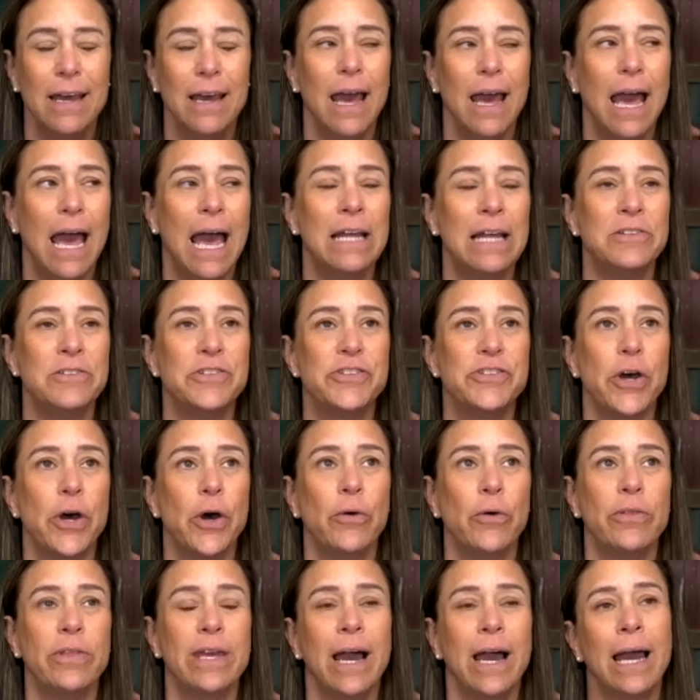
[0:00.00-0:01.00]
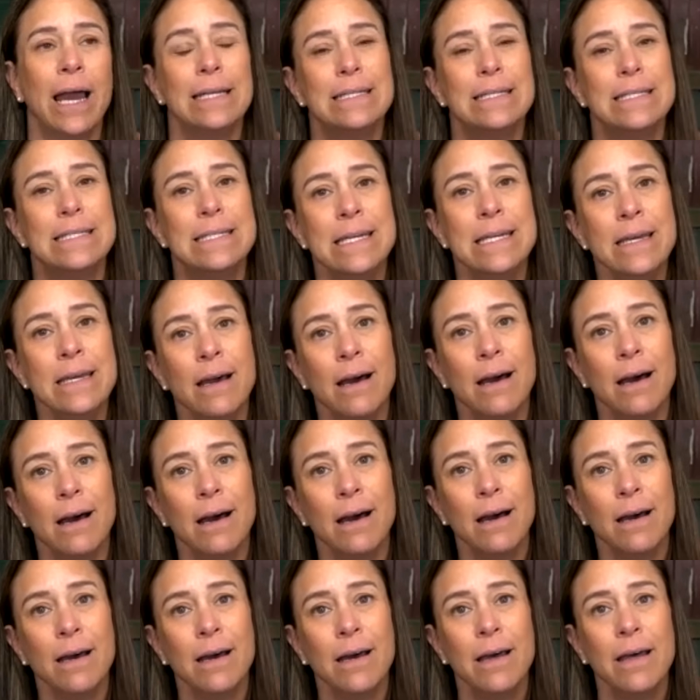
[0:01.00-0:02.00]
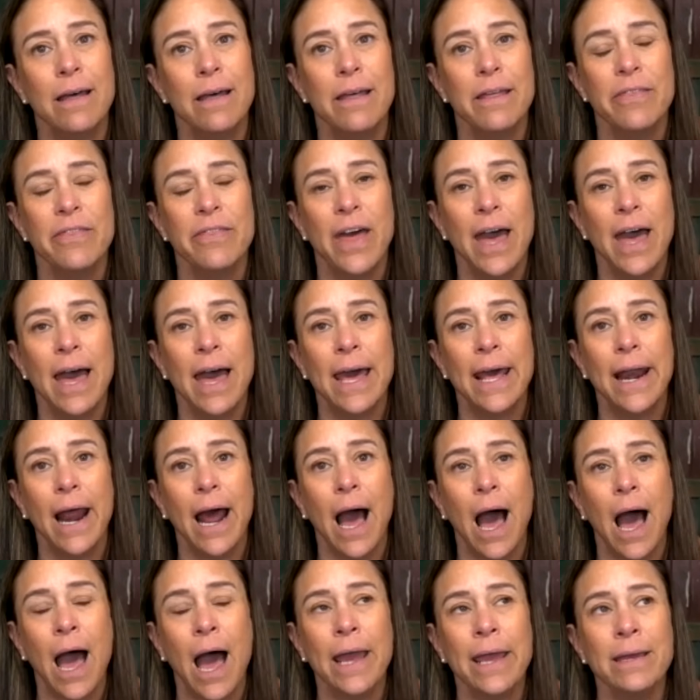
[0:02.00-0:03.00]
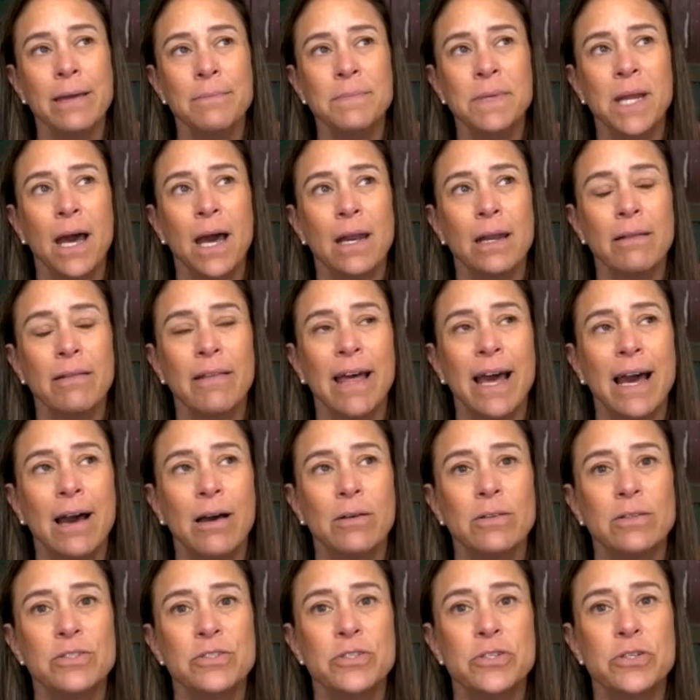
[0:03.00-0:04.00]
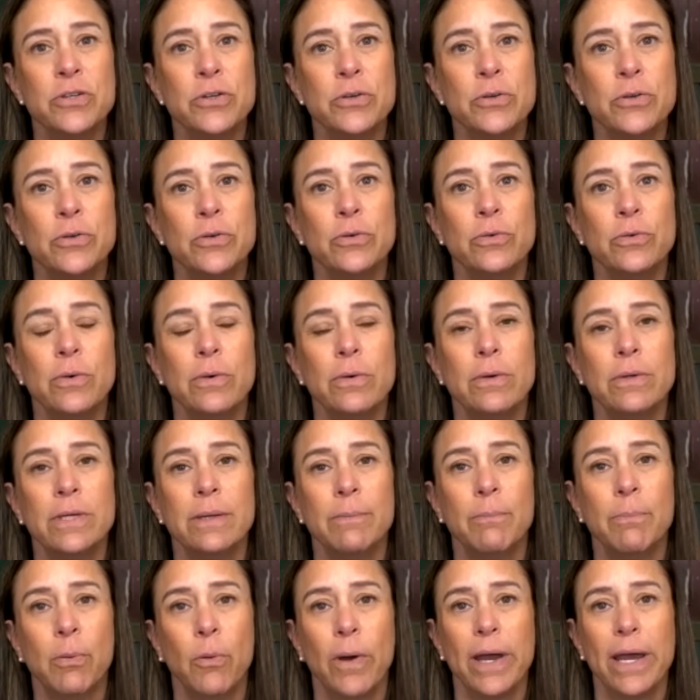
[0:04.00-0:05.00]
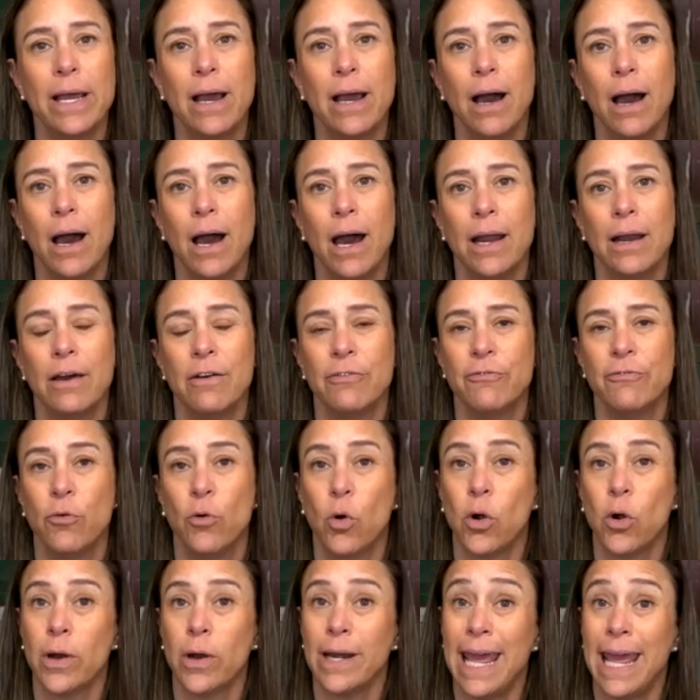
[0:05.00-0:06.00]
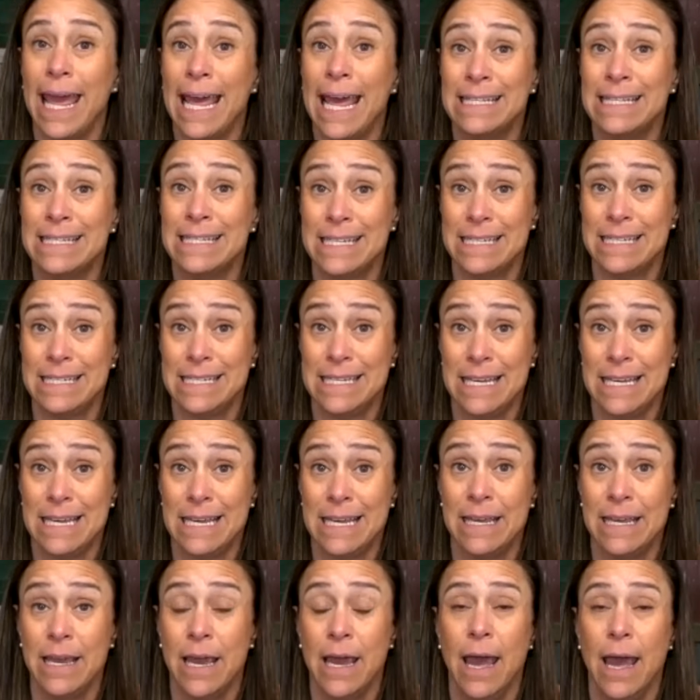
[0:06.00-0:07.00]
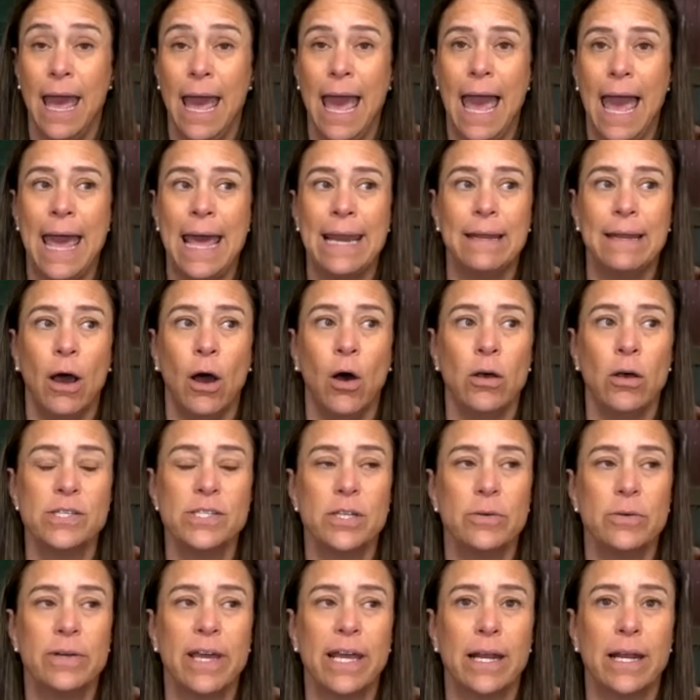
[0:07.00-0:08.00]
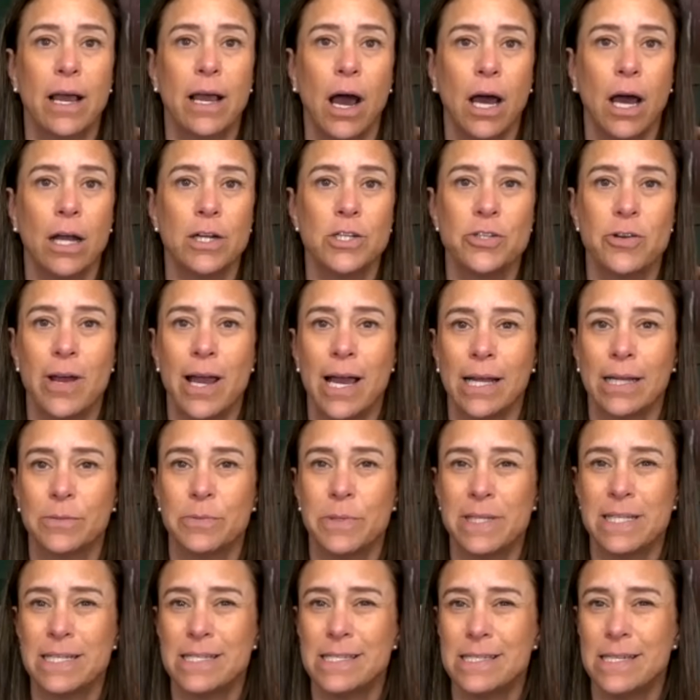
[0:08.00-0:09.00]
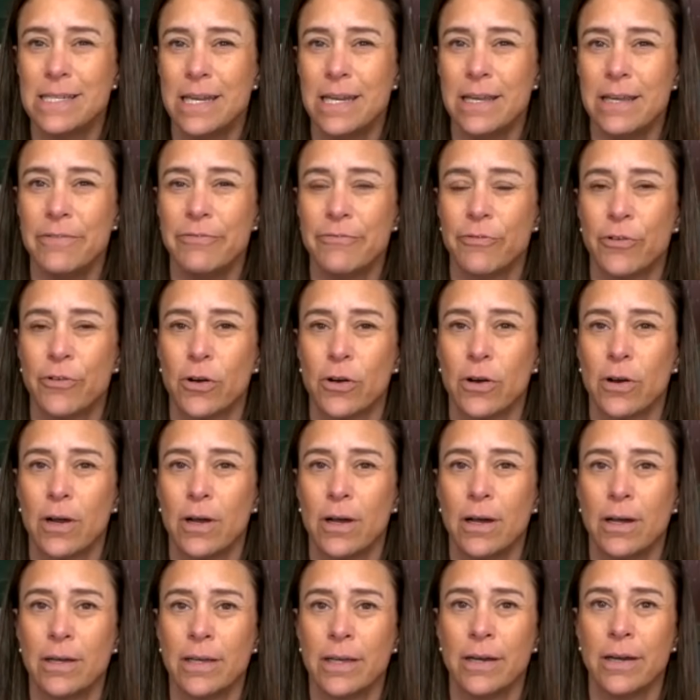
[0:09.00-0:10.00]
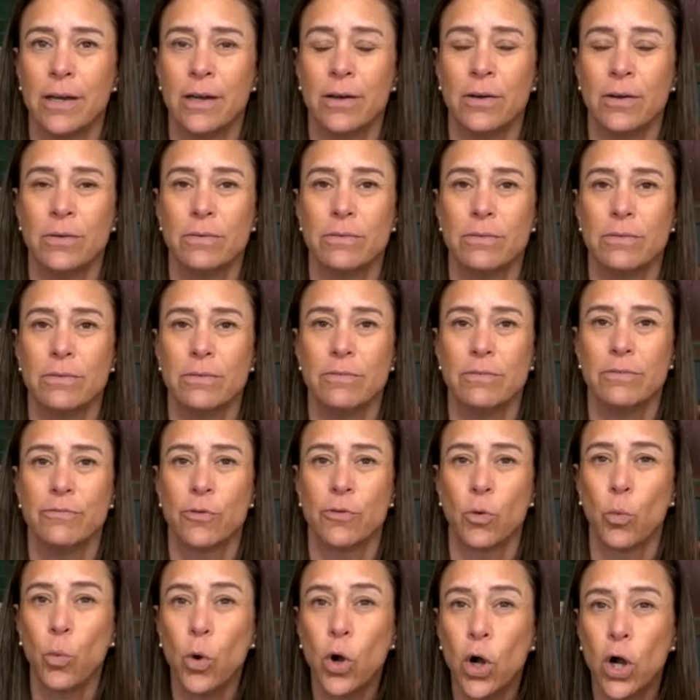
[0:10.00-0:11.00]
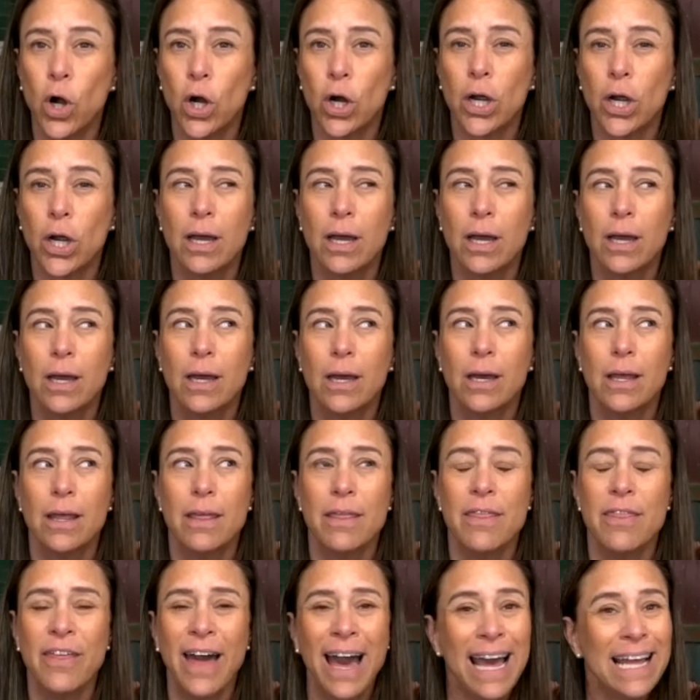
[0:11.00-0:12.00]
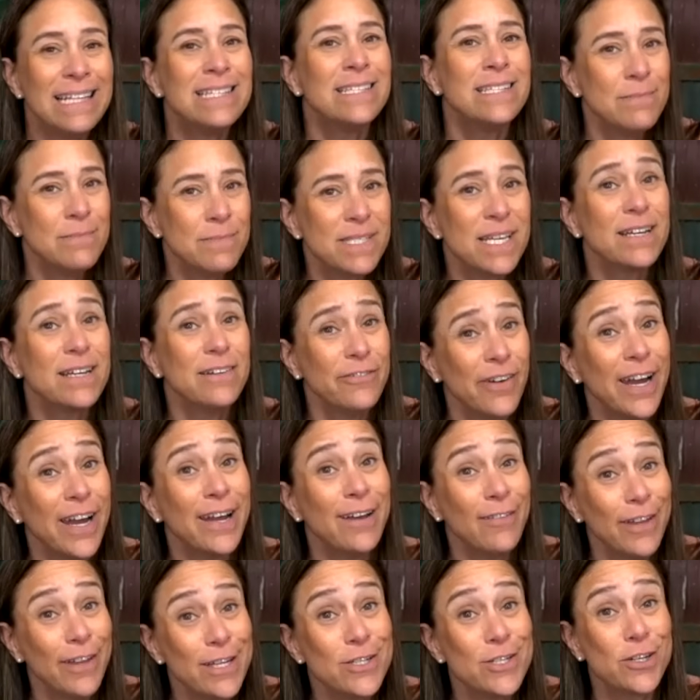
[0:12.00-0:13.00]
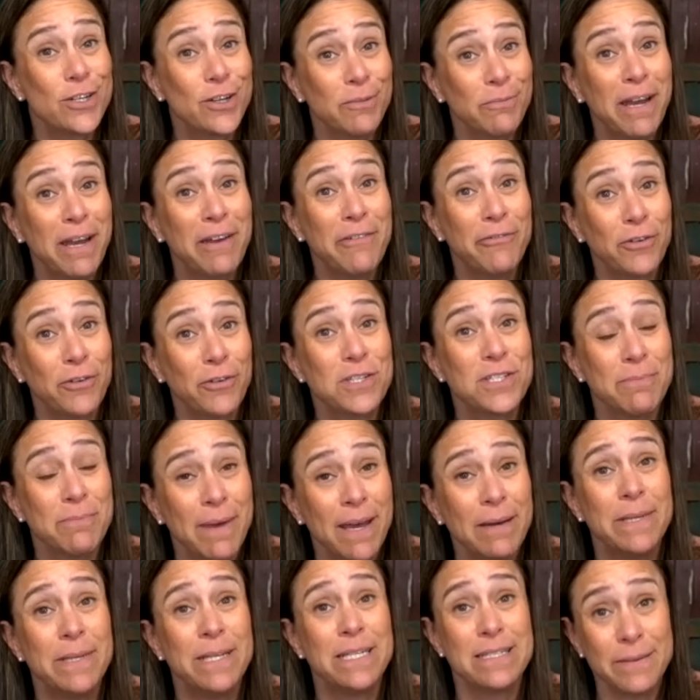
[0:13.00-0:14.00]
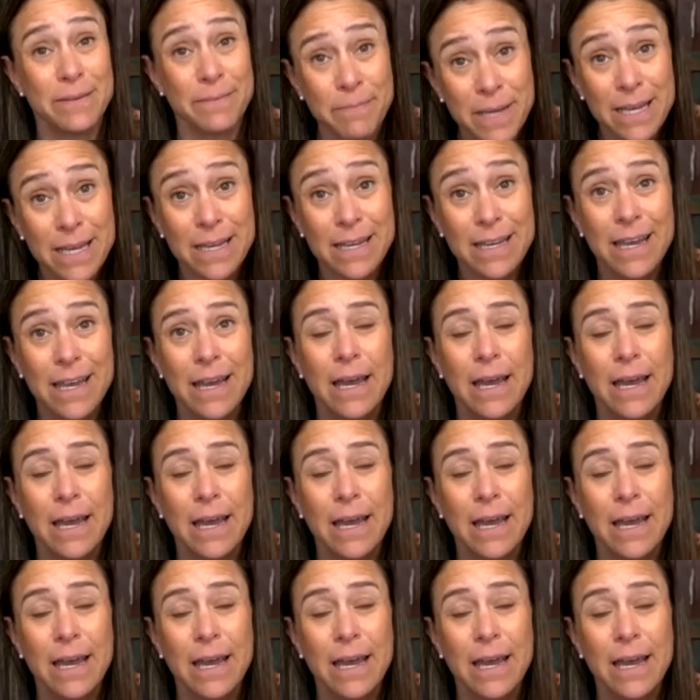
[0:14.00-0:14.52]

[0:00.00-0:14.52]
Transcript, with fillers: And so the idea that I am not allowed to boycott a foreign entity and also get a contract with a city for, you know, for work, that seems like a violation of my First Amendment to me.